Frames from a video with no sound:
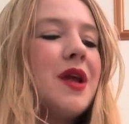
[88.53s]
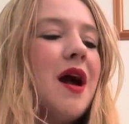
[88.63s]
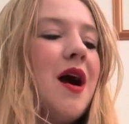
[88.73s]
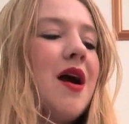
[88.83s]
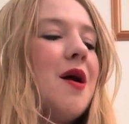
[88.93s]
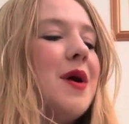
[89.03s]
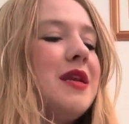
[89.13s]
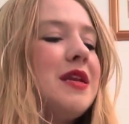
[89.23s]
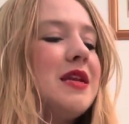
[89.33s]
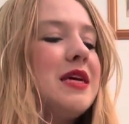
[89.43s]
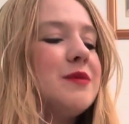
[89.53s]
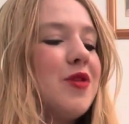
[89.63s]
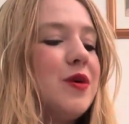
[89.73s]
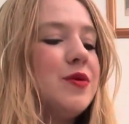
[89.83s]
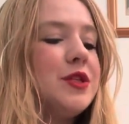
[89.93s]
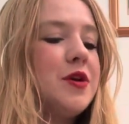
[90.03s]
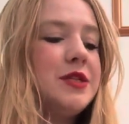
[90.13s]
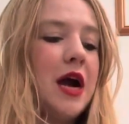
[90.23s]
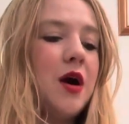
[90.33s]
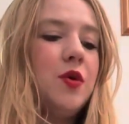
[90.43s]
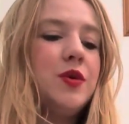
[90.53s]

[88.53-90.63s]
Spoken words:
And then there's Brown's Hotel,